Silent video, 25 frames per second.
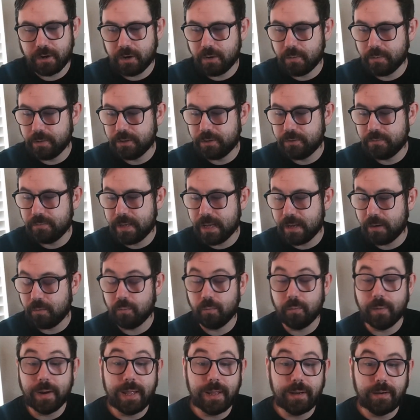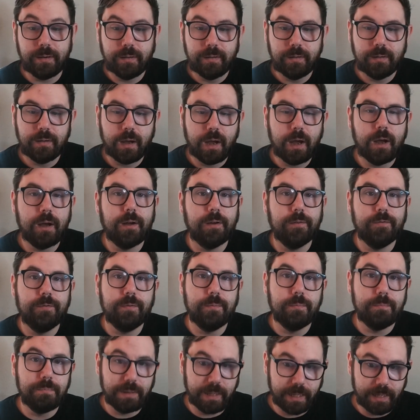going to get rid of
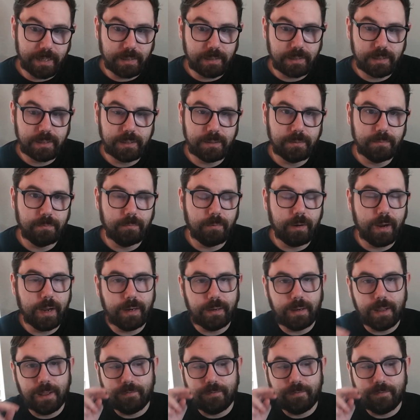Blitz, right?